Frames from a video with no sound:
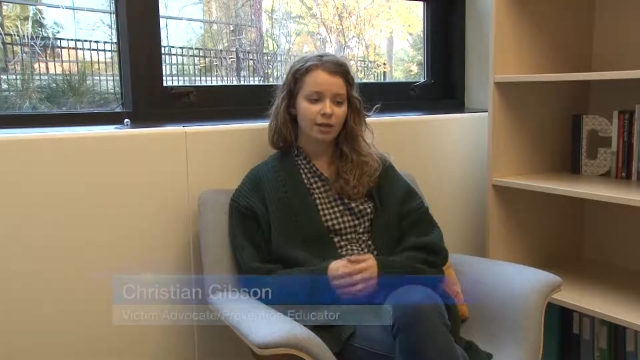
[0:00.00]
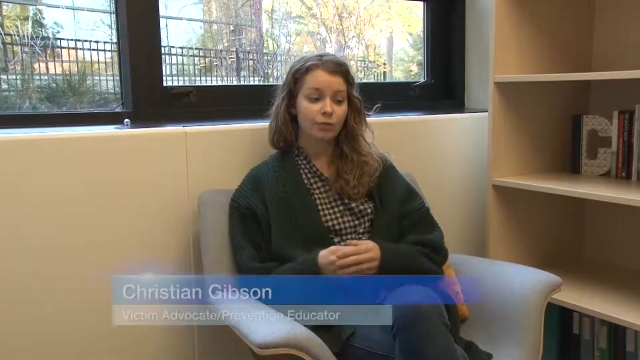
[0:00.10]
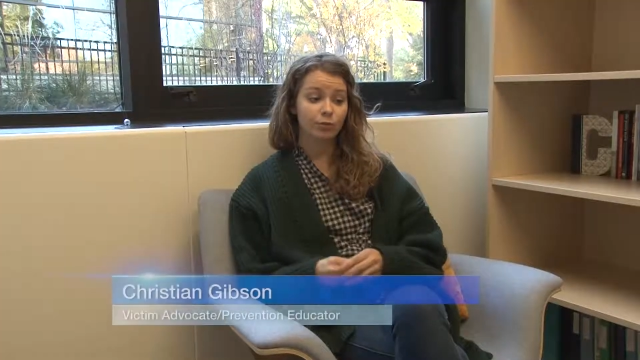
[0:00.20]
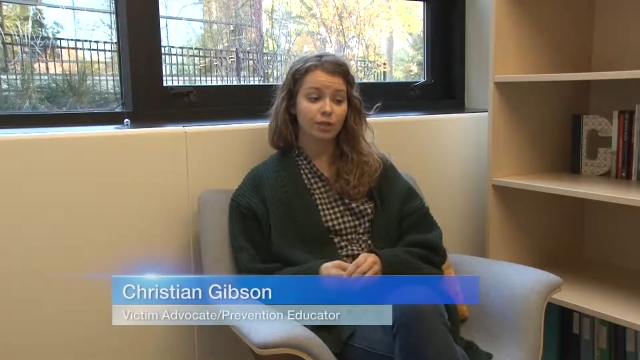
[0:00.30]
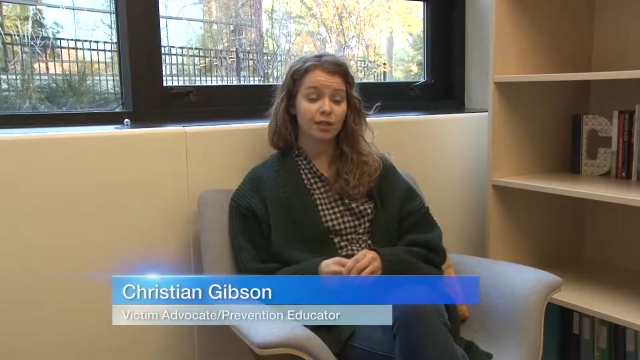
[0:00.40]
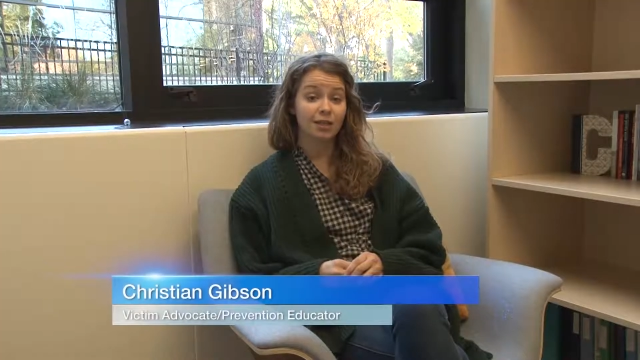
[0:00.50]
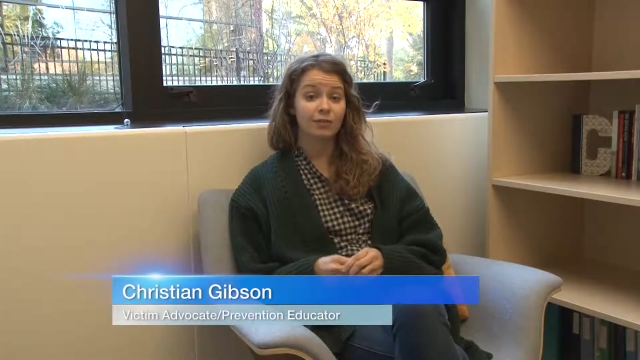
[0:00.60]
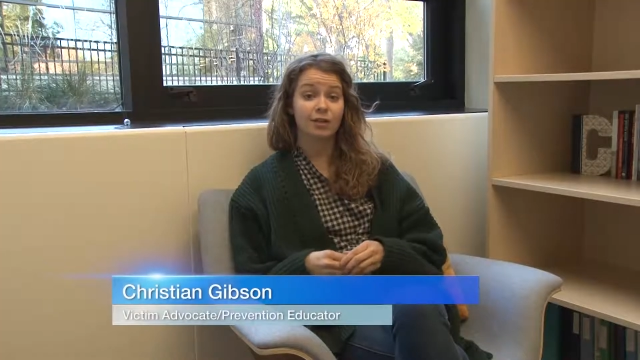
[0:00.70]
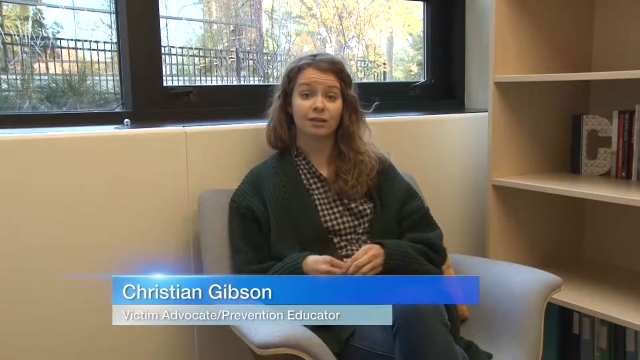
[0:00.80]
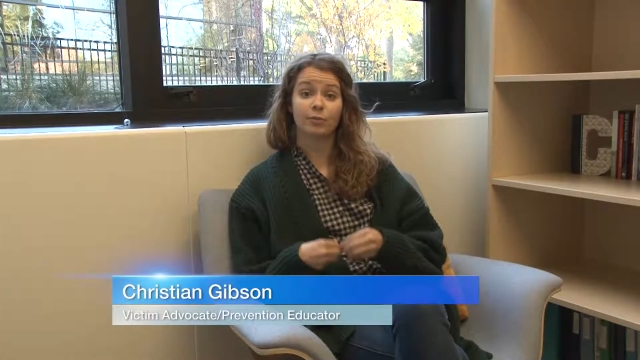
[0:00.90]
And really
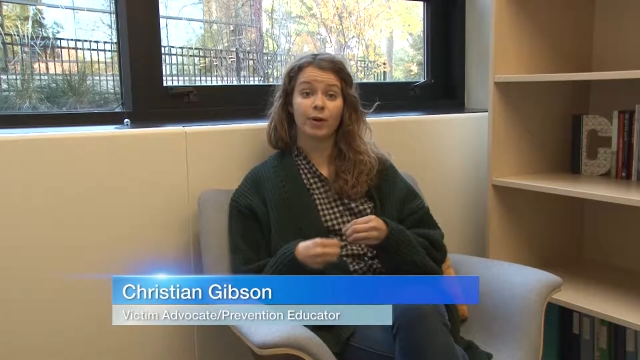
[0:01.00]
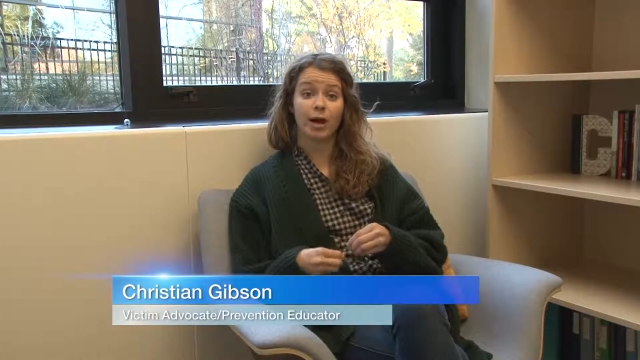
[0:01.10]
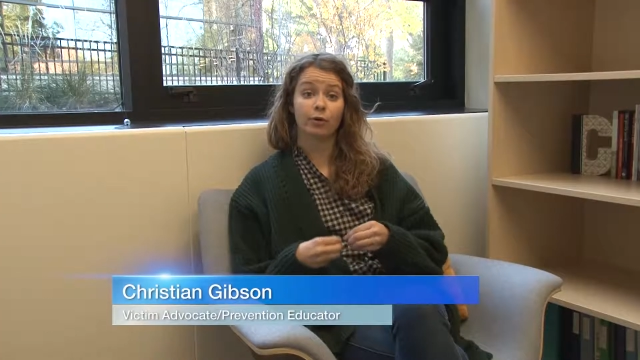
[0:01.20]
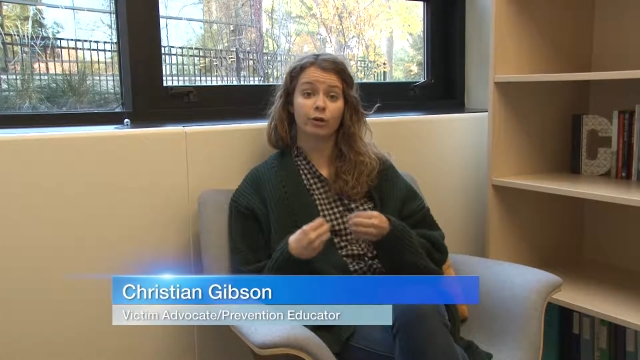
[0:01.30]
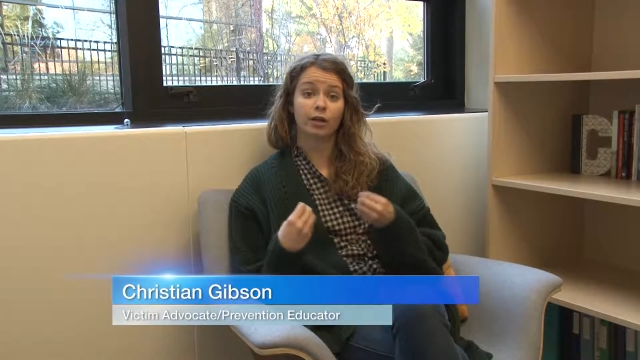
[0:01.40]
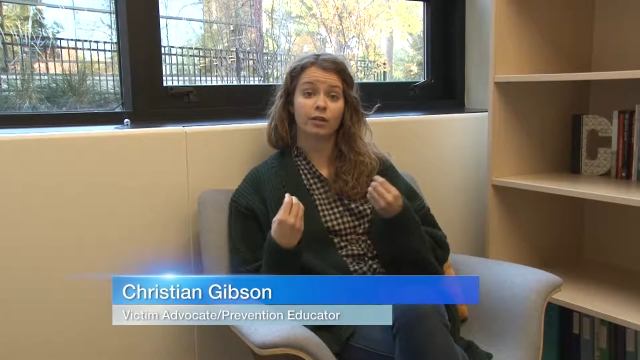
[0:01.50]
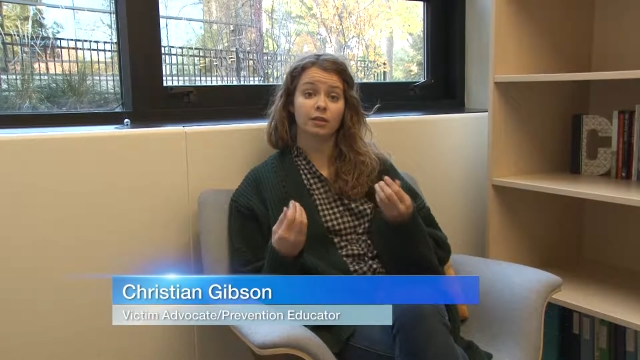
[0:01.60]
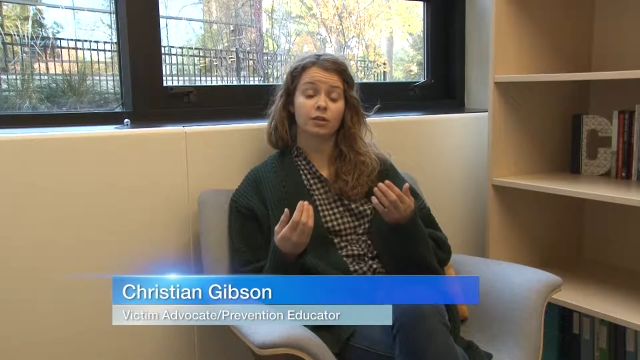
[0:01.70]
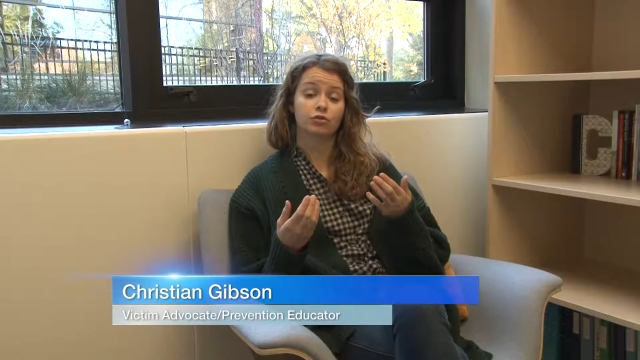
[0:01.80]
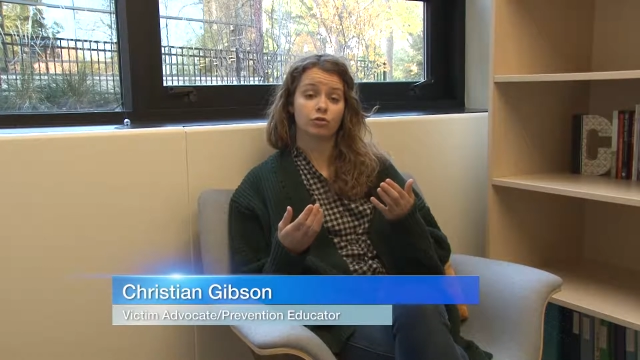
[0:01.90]
giving the power and the
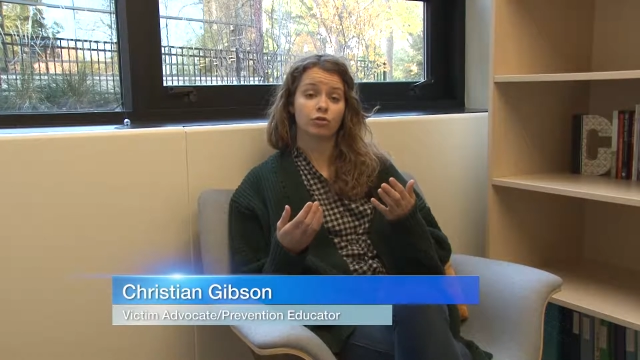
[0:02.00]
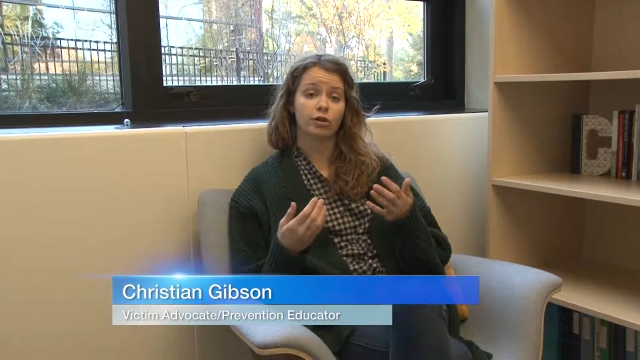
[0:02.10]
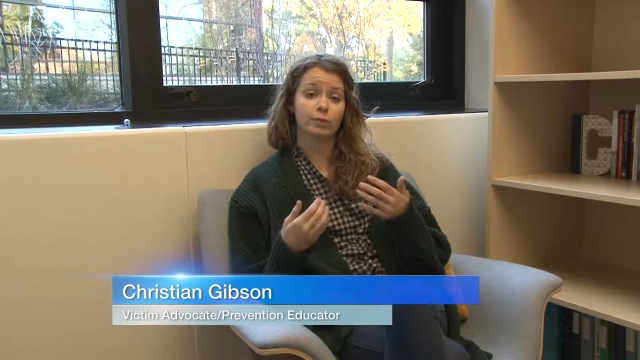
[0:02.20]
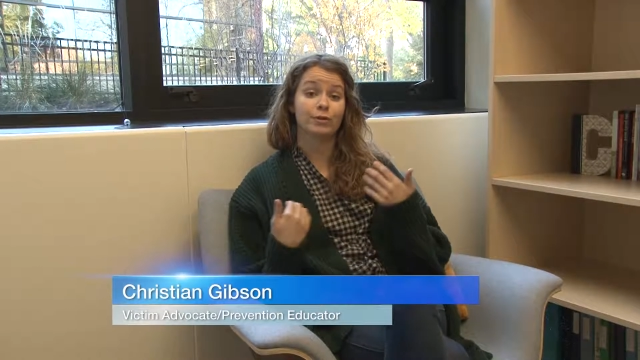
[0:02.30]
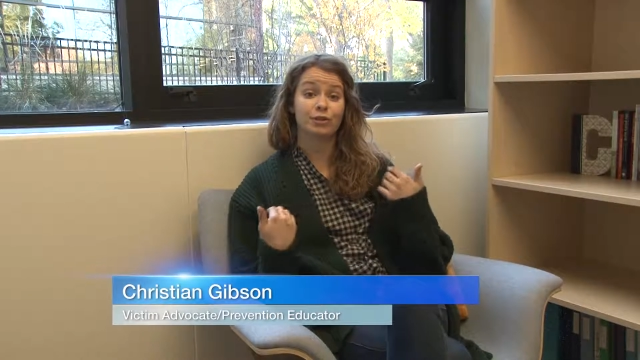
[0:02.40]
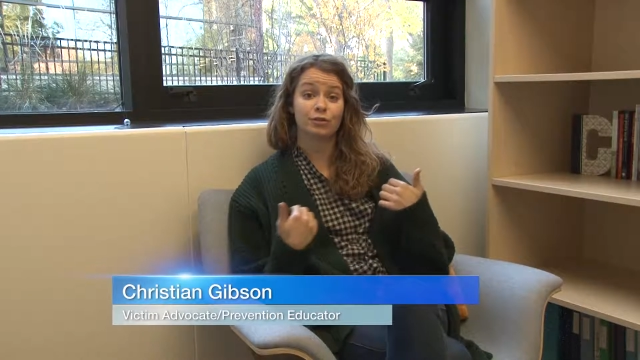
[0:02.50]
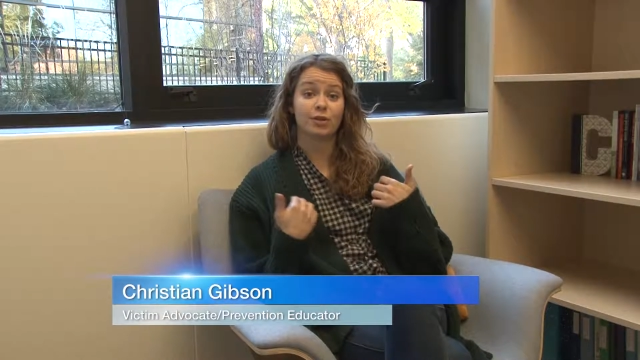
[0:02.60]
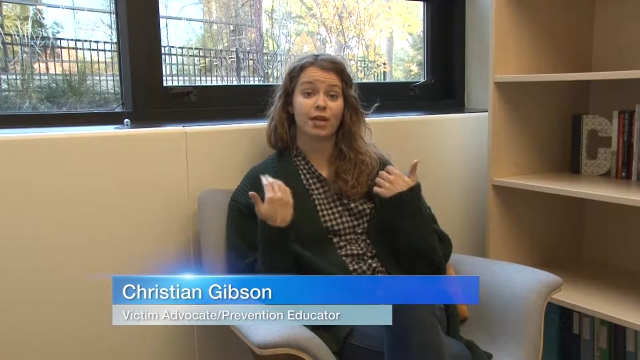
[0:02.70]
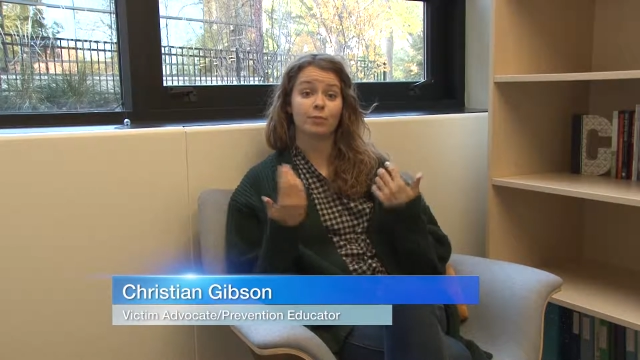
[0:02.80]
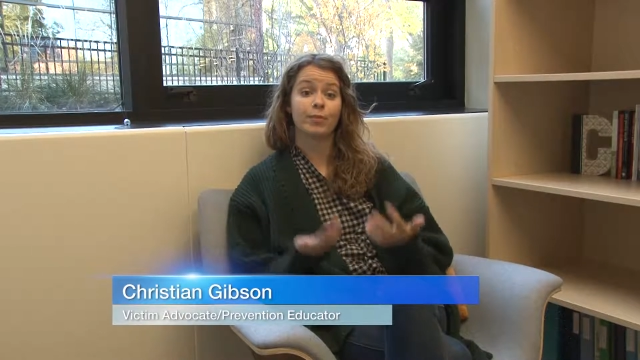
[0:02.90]
control as much as you
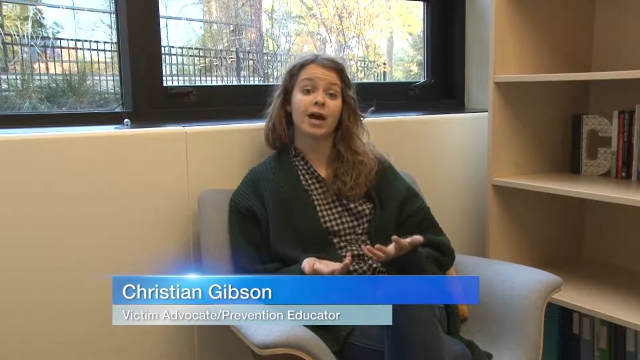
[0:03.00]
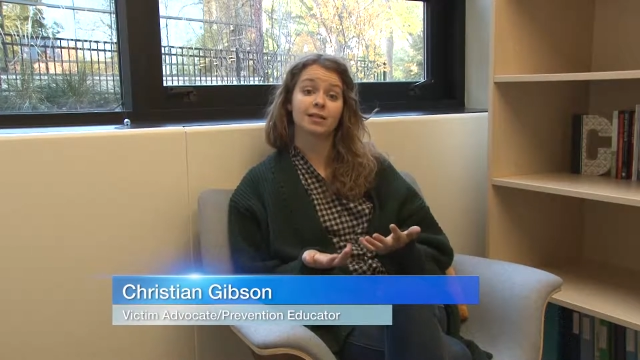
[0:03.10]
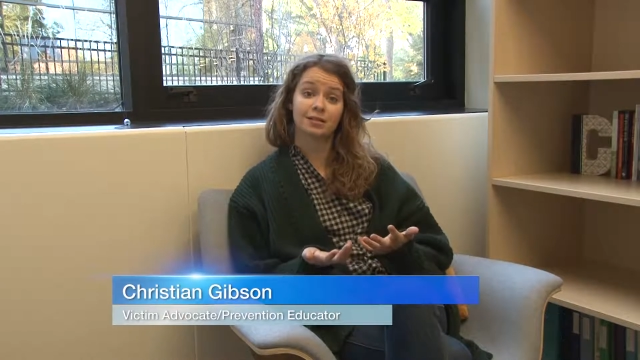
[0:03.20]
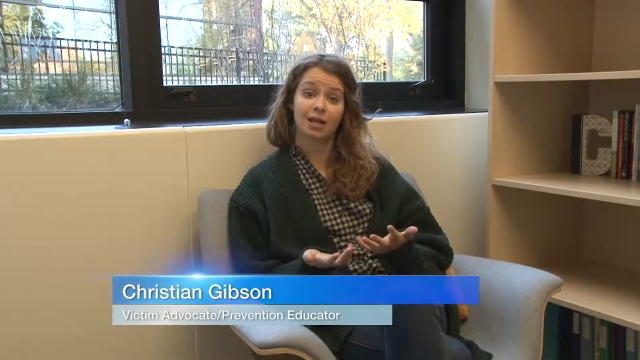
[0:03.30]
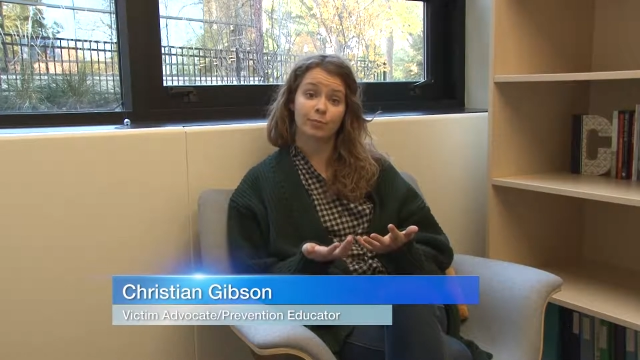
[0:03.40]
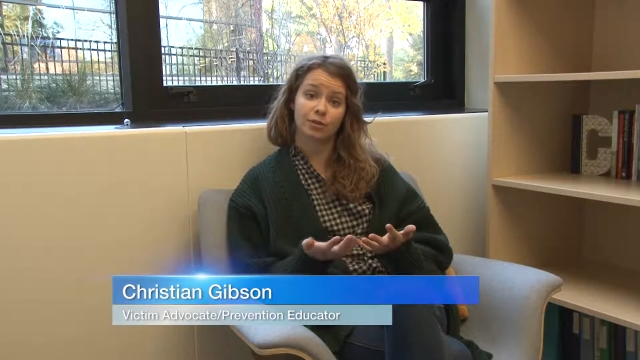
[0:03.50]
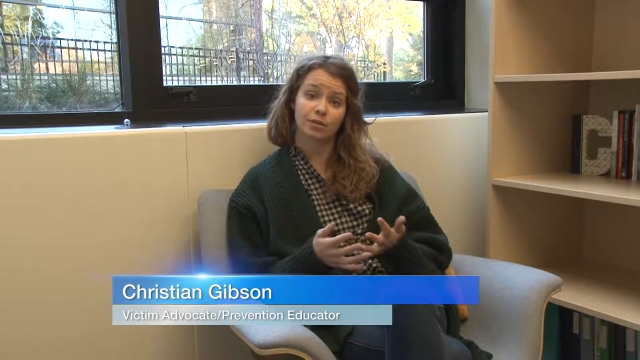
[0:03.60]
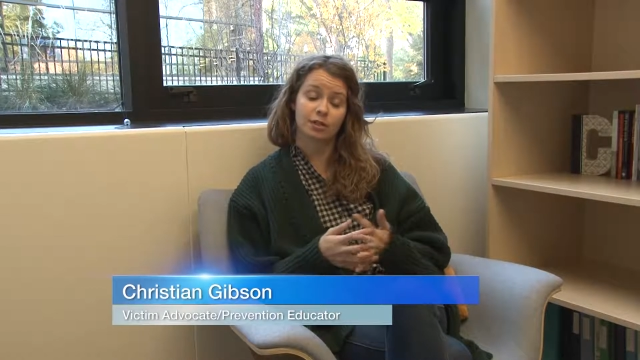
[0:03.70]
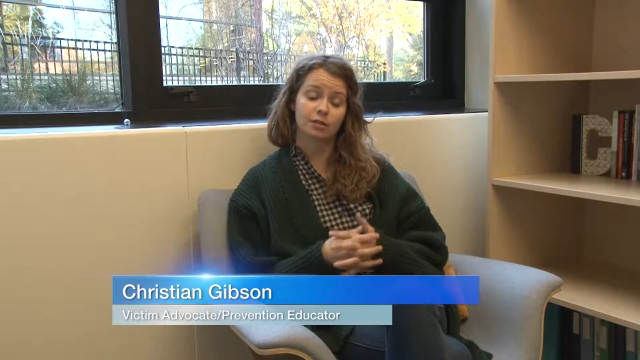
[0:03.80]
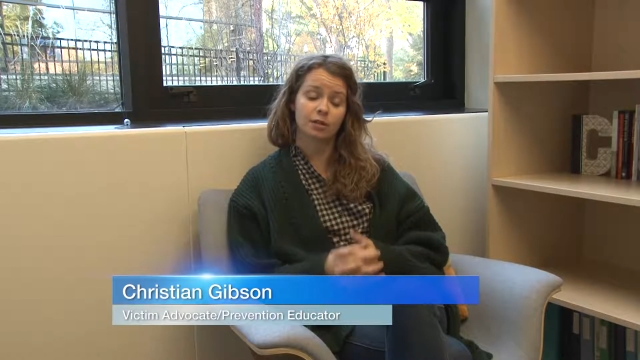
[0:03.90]
can back to that
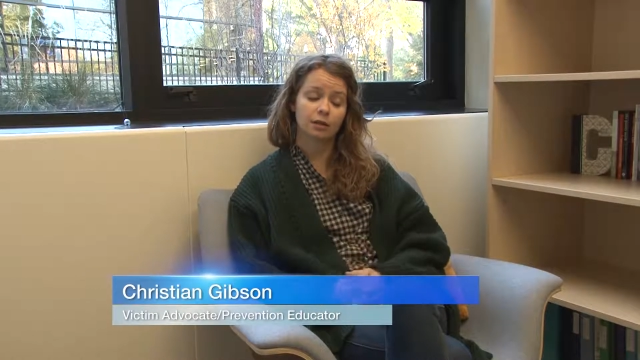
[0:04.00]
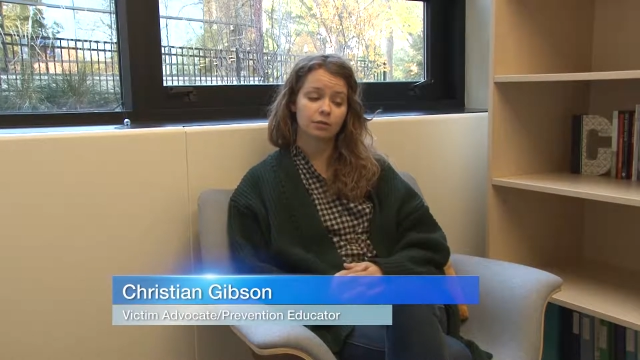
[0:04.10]
person.